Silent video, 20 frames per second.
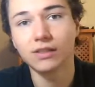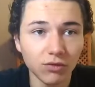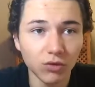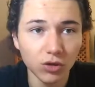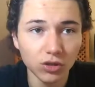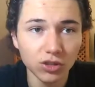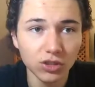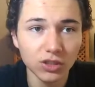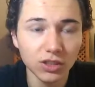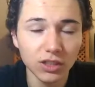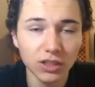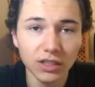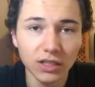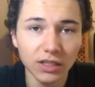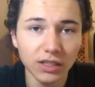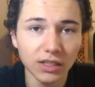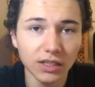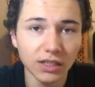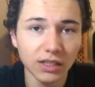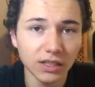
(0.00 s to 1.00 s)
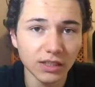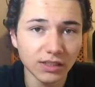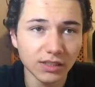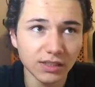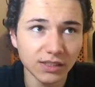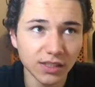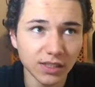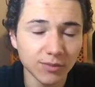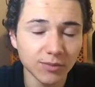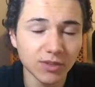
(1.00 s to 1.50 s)
Fortunately he
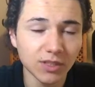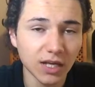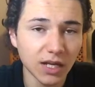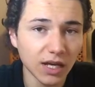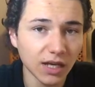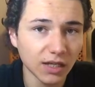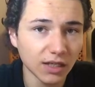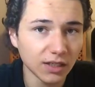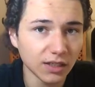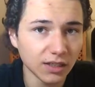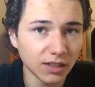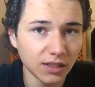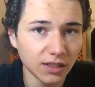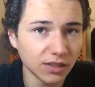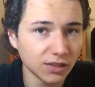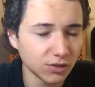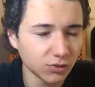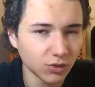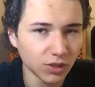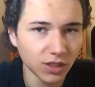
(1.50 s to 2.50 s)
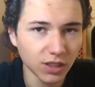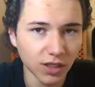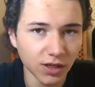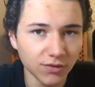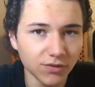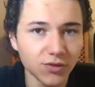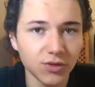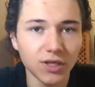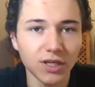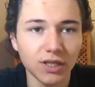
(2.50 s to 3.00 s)
seems like he is
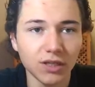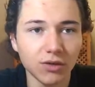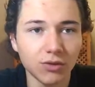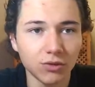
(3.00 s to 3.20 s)
recovering